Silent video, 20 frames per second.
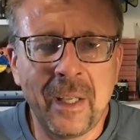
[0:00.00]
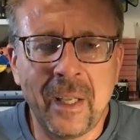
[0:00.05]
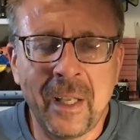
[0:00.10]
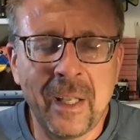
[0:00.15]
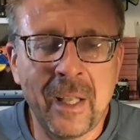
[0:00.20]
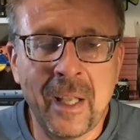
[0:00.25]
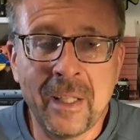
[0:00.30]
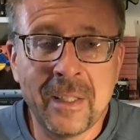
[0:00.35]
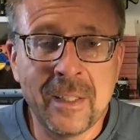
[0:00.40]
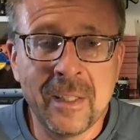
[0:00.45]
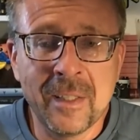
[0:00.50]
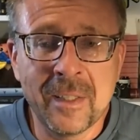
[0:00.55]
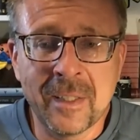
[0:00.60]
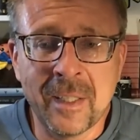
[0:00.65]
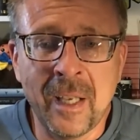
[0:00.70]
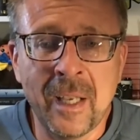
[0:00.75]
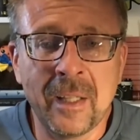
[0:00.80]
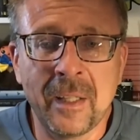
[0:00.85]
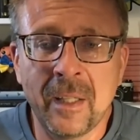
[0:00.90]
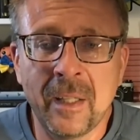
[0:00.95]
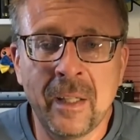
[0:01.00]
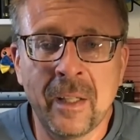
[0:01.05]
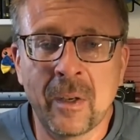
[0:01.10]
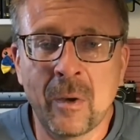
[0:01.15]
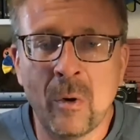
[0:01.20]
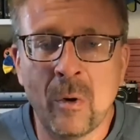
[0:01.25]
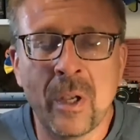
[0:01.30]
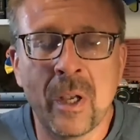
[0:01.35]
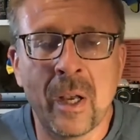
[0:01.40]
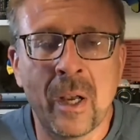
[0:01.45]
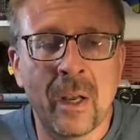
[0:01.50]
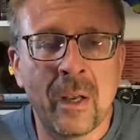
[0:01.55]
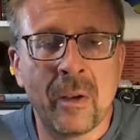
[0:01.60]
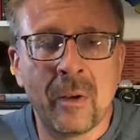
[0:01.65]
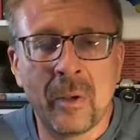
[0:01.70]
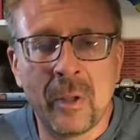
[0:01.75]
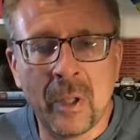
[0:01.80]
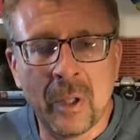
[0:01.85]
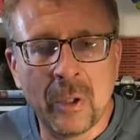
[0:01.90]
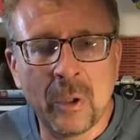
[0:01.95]
it's insane. They're like, oh yeah,
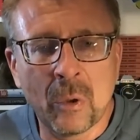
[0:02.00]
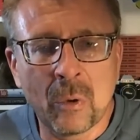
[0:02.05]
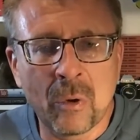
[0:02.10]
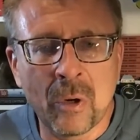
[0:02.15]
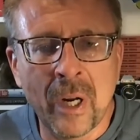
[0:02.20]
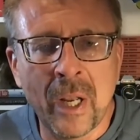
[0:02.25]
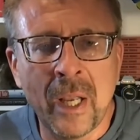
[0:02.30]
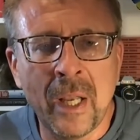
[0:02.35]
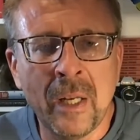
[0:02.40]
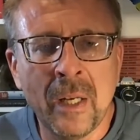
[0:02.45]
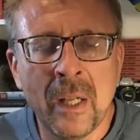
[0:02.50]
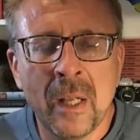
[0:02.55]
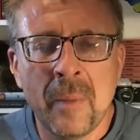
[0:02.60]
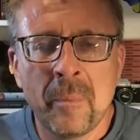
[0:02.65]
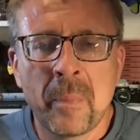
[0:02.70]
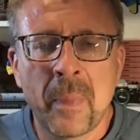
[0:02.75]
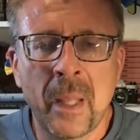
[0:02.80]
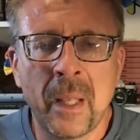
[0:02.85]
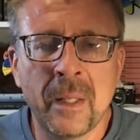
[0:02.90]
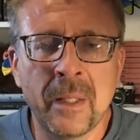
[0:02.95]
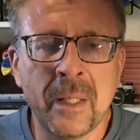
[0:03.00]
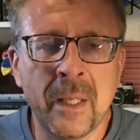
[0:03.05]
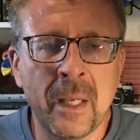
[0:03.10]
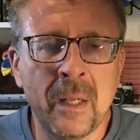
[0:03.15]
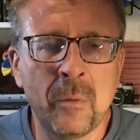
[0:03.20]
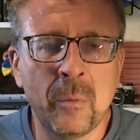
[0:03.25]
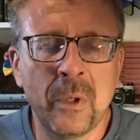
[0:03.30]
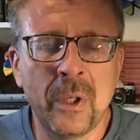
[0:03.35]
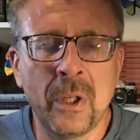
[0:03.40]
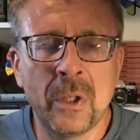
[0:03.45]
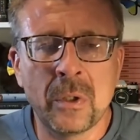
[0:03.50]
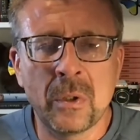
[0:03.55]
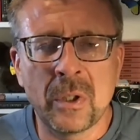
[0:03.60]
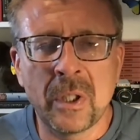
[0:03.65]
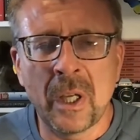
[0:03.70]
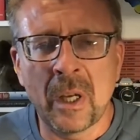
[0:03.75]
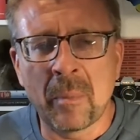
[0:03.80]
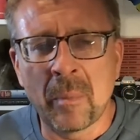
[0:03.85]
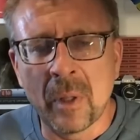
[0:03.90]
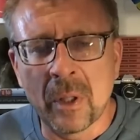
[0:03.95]
in Ukraine, and then we need to
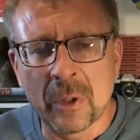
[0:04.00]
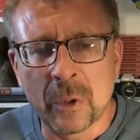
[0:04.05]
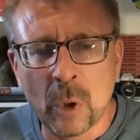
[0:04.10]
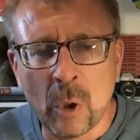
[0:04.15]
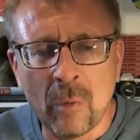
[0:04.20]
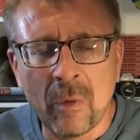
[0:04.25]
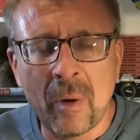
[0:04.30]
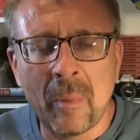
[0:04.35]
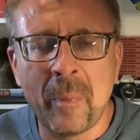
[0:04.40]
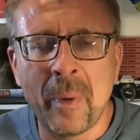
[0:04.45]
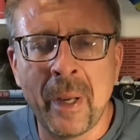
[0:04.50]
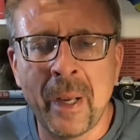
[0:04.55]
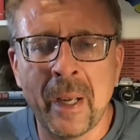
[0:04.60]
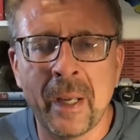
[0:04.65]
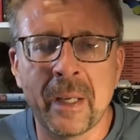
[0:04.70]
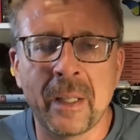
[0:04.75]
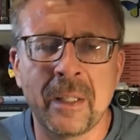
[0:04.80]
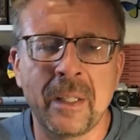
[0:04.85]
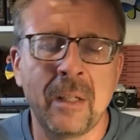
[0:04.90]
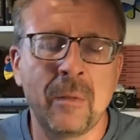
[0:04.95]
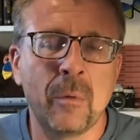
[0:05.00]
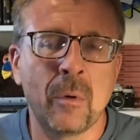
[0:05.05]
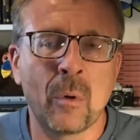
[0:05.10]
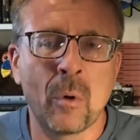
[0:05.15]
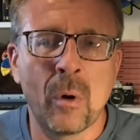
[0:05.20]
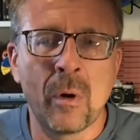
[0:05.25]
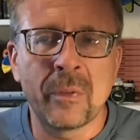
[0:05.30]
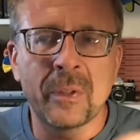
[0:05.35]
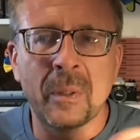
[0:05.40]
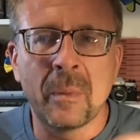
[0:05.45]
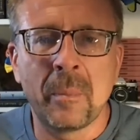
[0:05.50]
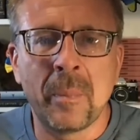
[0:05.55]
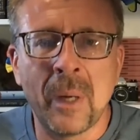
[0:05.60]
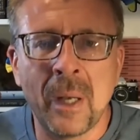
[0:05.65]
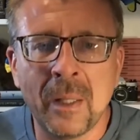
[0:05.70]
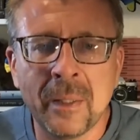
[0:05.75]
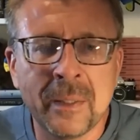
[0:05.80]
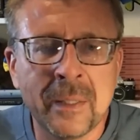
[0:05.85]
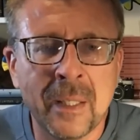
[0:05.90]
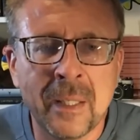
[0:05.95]
take Moldova back, and then we'll go off the
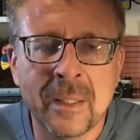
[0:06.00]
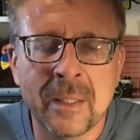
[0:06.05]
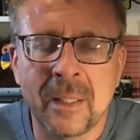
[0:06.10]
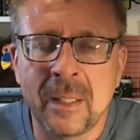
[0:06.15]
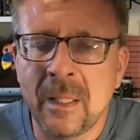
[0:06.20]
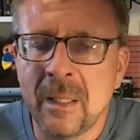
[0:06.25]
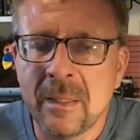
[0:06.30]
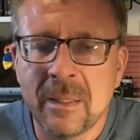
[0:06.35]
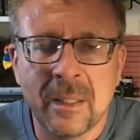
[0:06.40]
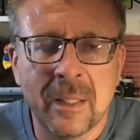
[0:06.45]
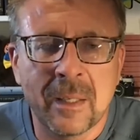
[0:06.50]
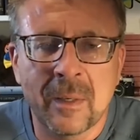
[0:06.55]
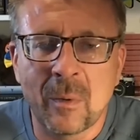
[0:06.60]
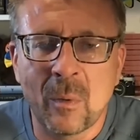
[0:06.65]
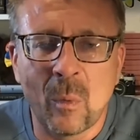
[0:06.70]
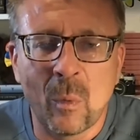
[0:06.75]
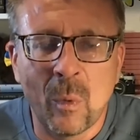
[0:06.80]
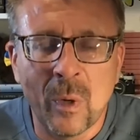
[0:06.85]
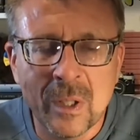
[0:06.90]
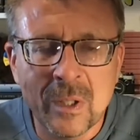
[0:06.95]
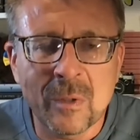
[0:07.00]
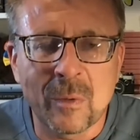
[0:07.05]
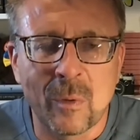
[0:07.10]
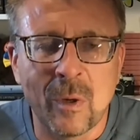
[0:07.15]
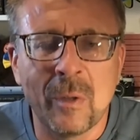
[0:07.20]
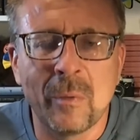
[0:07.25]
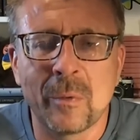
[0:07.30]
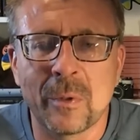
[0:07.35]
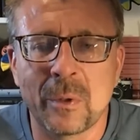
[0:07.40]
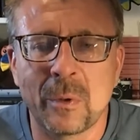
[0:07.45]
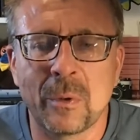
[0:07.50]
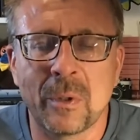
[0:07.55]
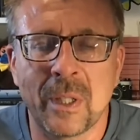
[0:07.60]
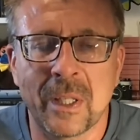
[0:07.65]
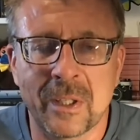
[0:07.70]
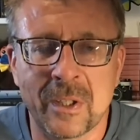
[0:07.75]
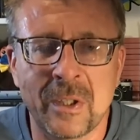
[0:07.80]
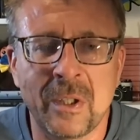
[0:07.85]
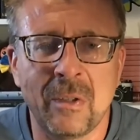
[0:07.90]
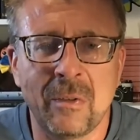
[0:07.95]
Baltics. And I was like, what's wrong with you?
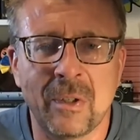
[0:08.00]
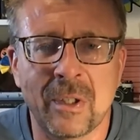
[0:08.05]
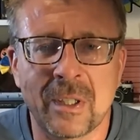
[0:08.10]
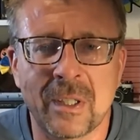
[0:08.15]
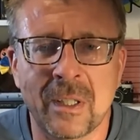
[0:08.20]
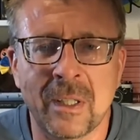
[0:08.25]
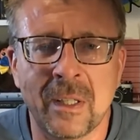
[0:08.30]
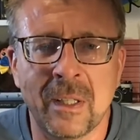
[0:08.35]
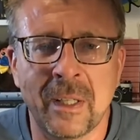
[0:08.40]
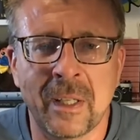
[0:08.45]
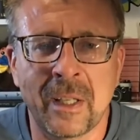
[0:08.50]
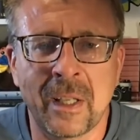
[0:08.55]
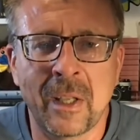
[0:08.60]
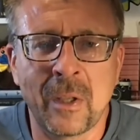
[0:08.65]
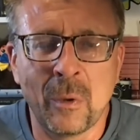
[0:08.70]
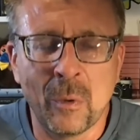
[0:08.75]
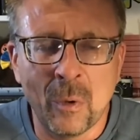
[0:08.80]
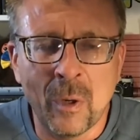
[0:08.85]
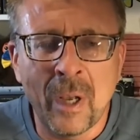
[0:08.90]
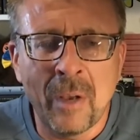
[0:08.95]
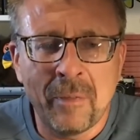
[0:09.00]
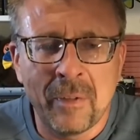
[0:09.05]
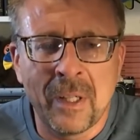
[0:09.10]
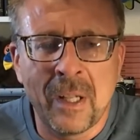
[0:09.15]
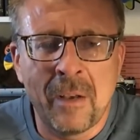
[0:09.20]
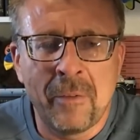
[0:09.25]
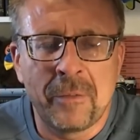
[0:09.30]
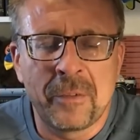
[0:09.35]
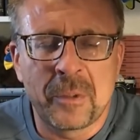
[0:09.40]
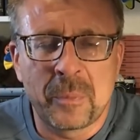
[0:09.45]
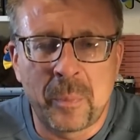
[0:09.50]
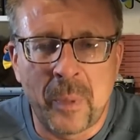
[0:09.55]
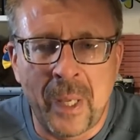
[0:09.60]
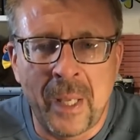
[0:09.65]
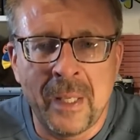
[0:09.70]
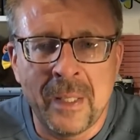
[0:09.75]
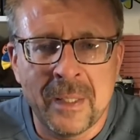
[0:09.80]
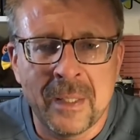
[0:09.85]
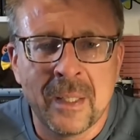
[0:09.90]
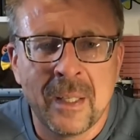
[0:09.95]
Like, seriously, like you don't have enough
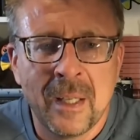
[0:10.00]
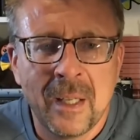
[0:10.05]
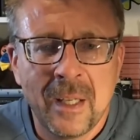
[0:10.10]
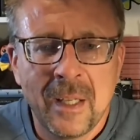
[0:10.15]
space,